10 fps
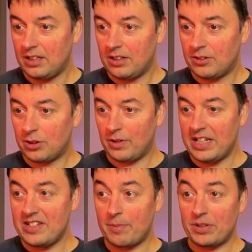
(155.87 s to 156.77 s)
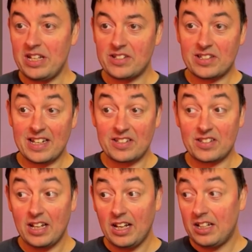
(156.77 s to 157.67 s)
so in Japanese it
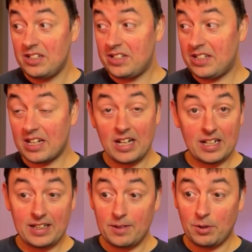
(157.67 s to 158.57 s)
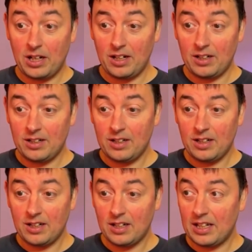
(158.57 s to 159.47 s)
says "Shirarete wa
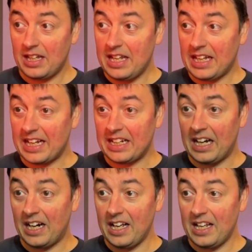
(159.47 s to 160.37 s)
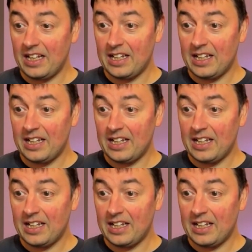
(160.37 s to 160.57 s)
ikenai